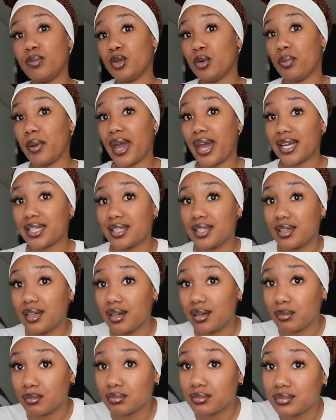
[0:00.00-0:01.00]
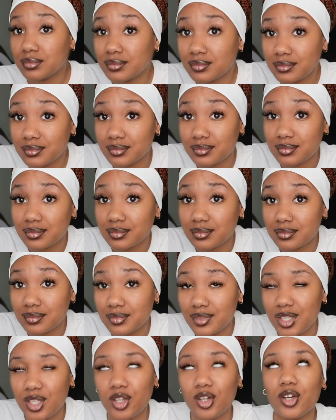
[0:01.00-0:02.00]
you packed it up.
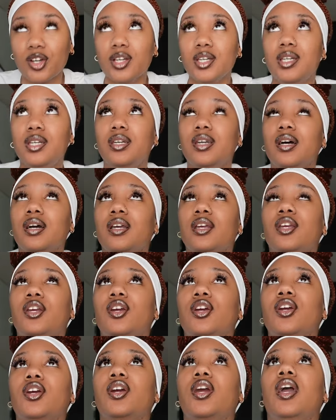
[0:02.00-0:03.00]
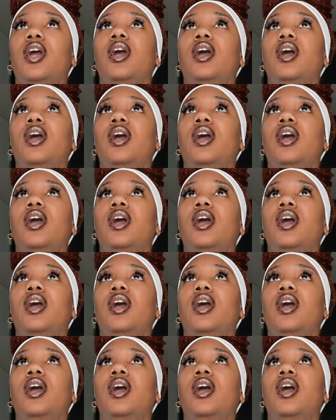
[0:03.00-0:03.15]
You're done, bro.